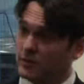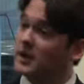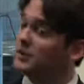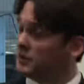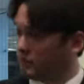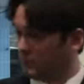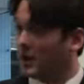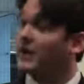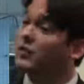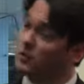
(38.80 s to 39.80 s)

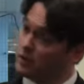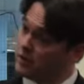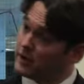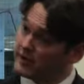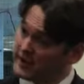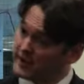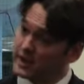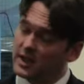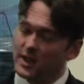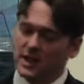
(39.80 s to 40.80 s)
Right, or auditing.
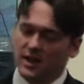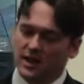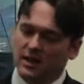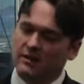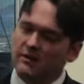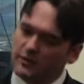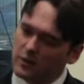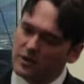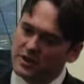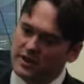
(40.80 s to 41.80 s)

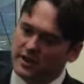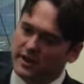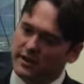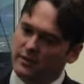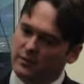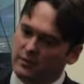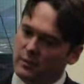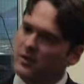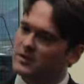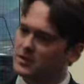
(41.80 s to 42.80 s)
Unfortunately,
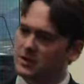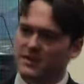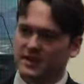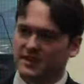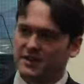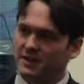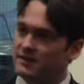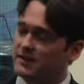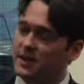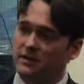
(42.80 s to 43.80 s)
most organizations
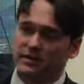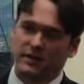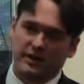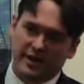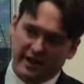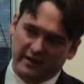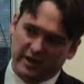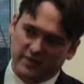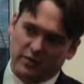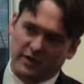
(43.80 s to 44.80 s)
have found that native
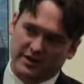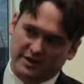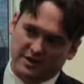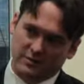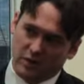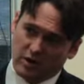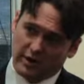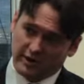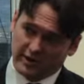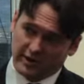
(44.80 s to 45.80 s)
operating system
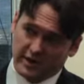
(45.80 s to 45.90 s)
auditing